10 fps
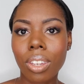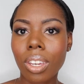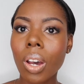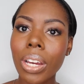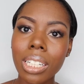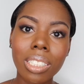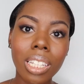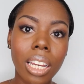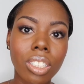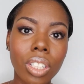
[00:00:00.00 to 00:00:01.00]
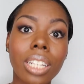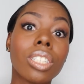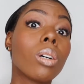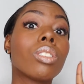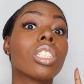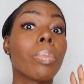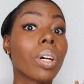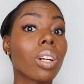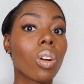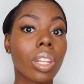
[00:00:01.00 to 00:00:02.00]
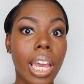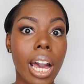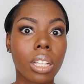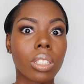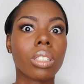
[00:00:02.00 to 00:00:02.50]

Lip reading: Go ahead and schedule it. And don't just put it on the calendar.